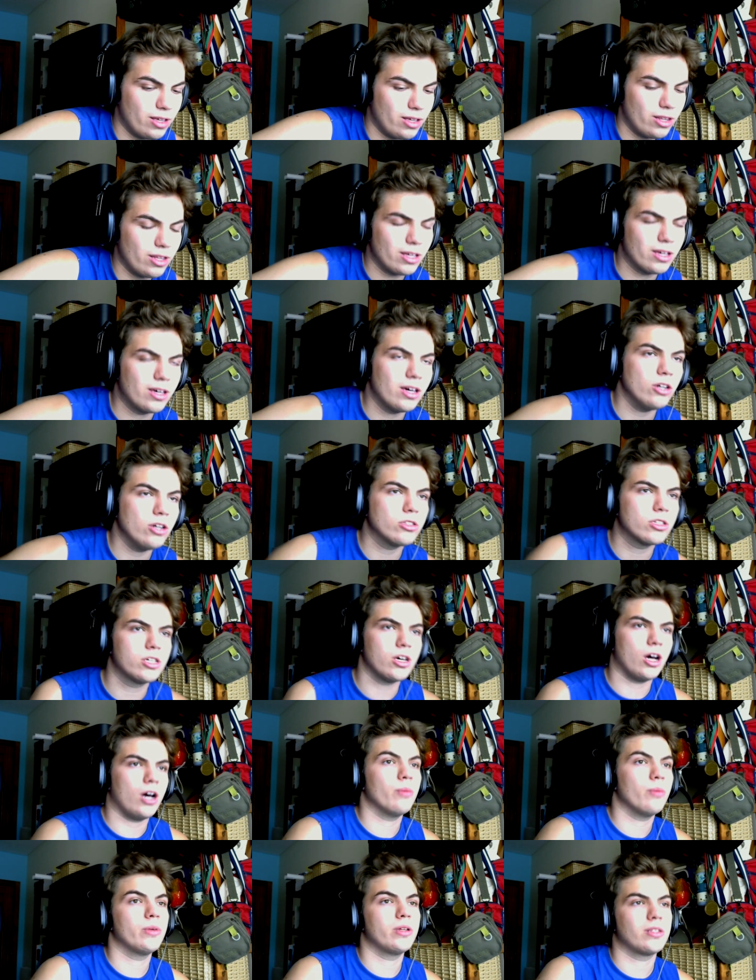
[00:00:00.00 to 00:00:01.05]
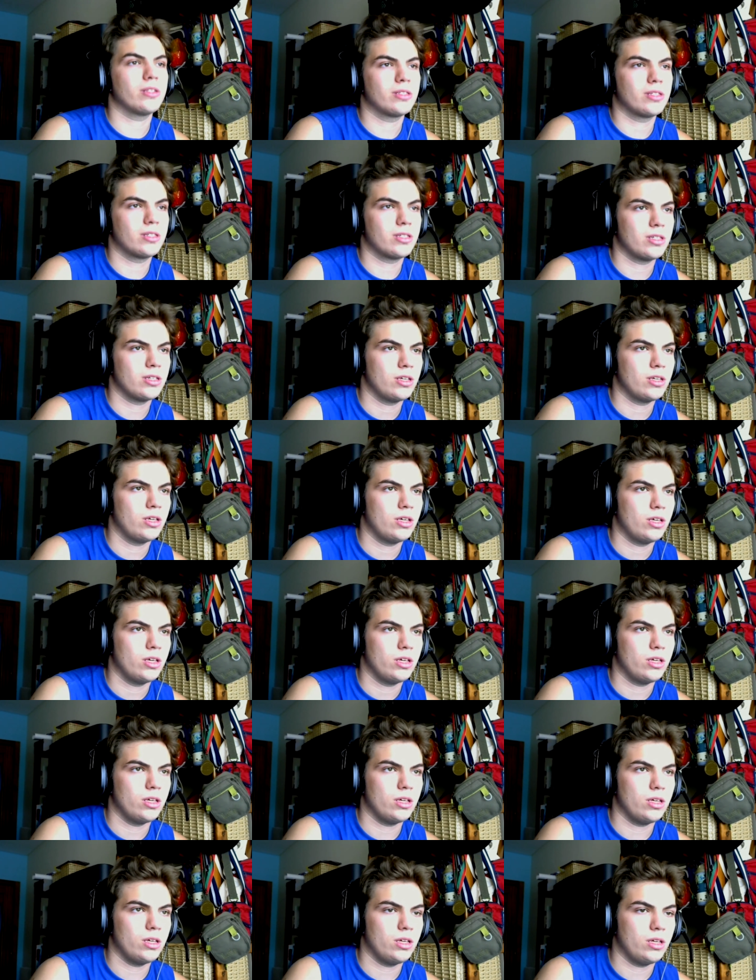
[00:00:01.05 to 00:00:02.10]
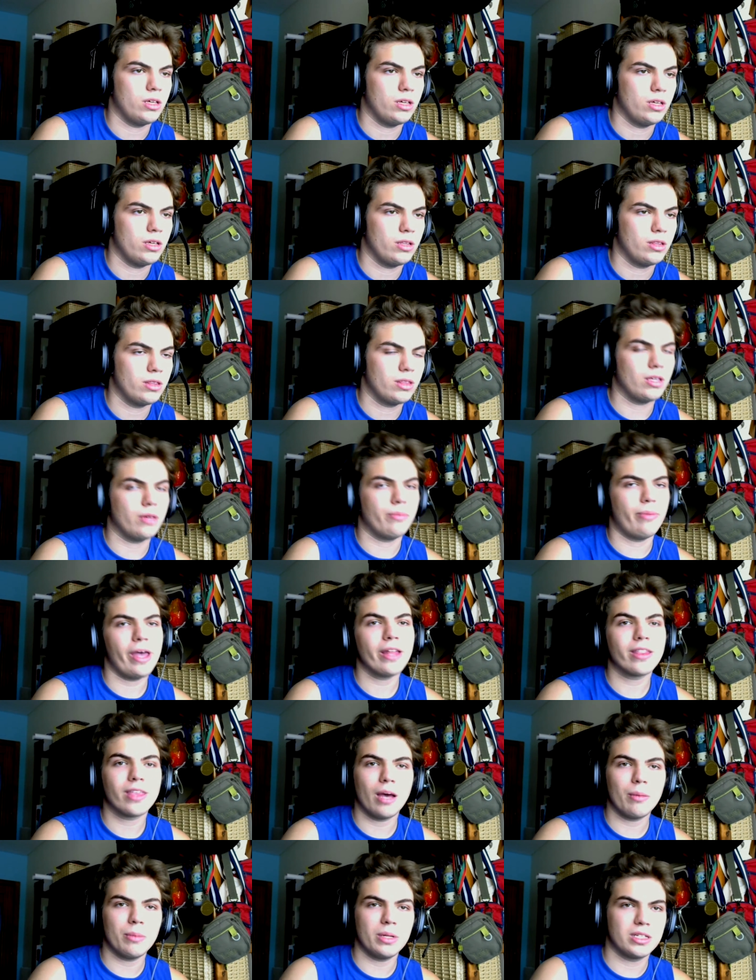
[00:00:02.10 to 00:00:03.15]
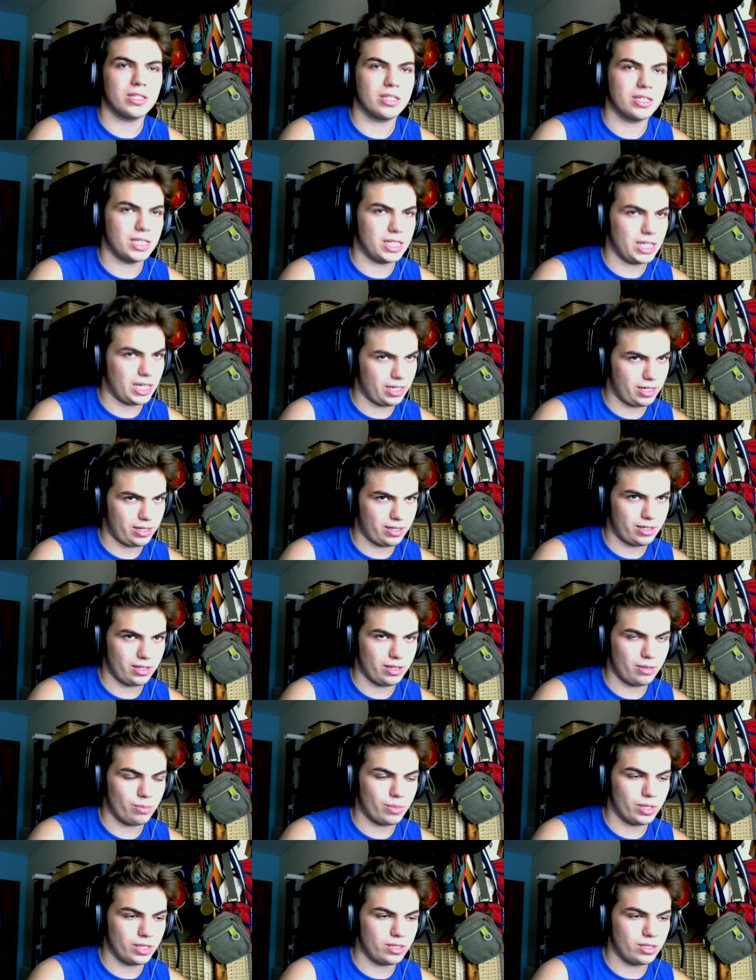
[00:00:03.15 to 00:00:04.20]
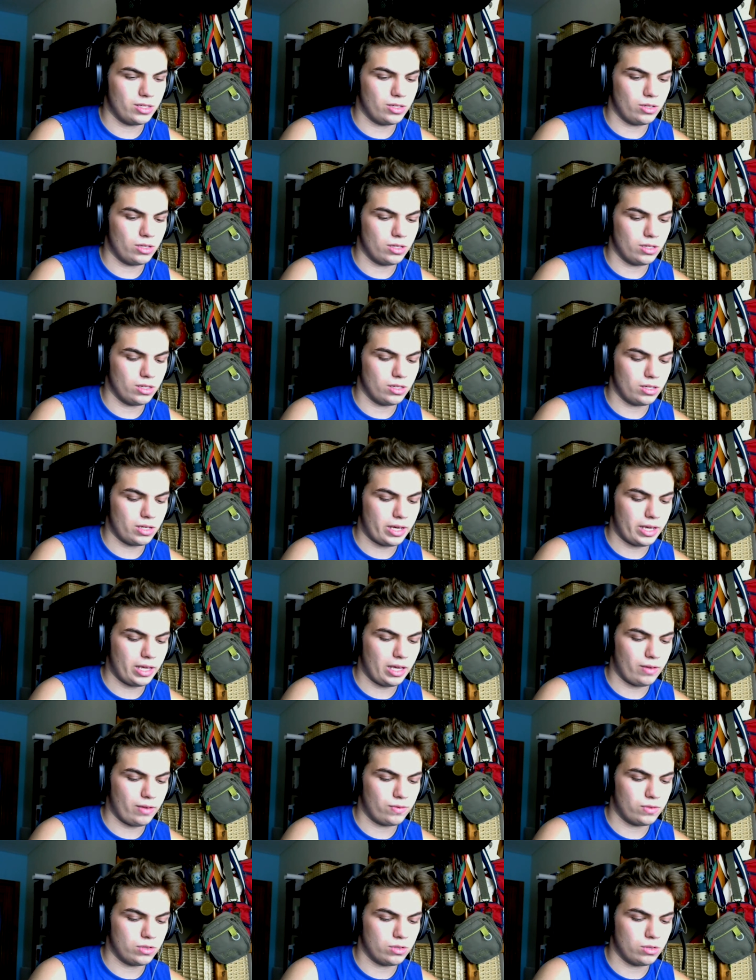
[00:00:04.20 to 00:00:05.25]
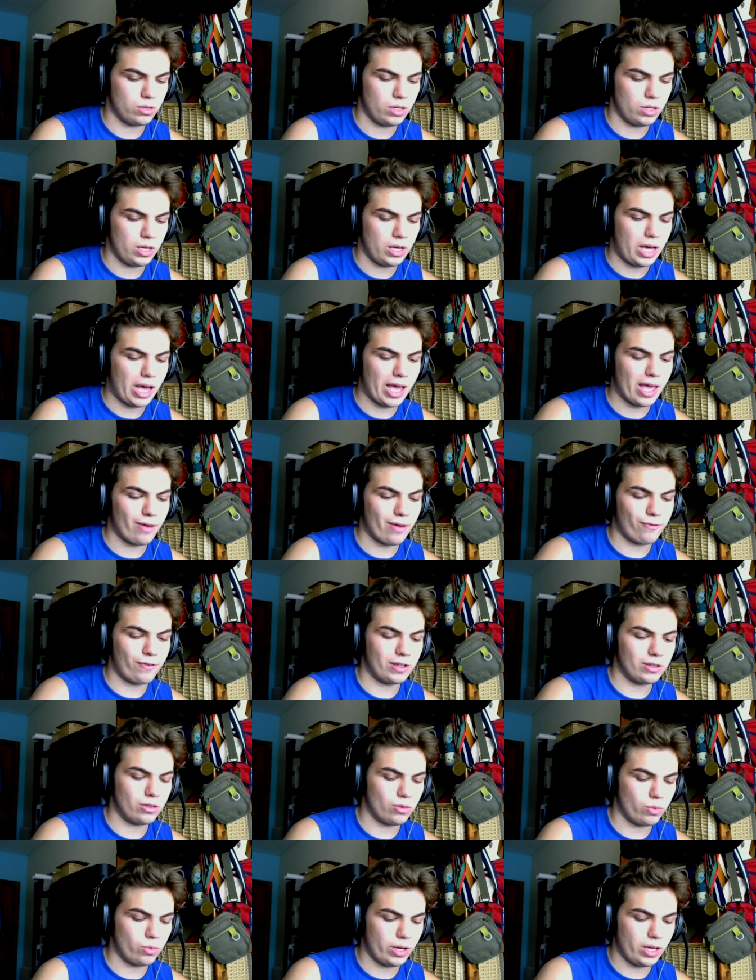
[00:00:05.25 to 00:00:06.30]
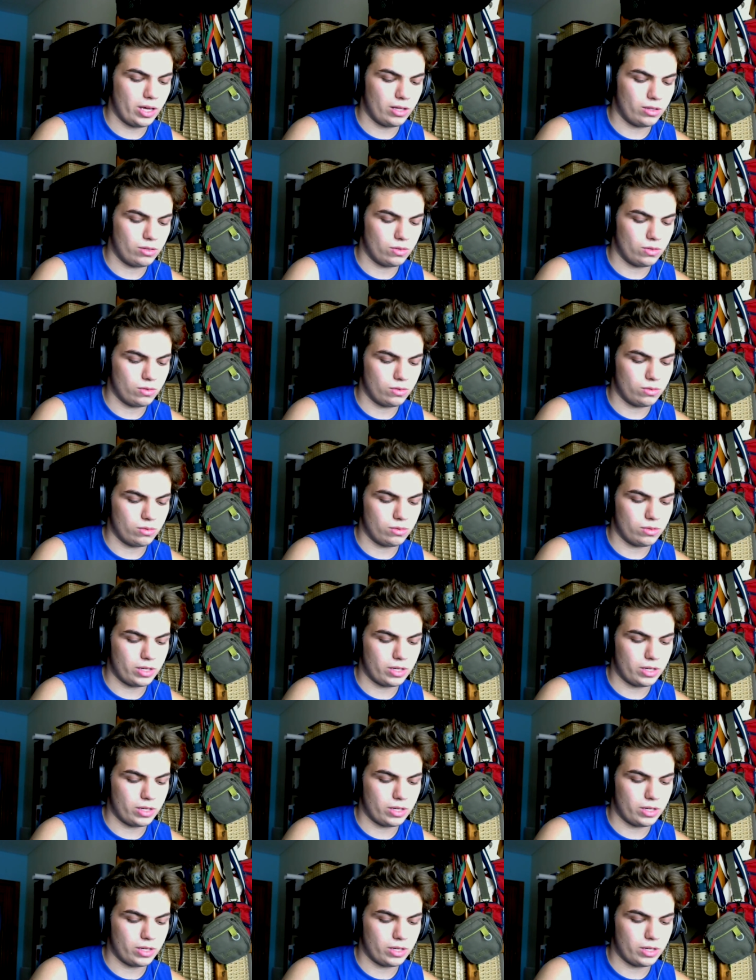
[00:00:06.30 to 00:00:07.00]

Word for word: the good comments uh, the bad comments suck but uh, I have to I have found a way to...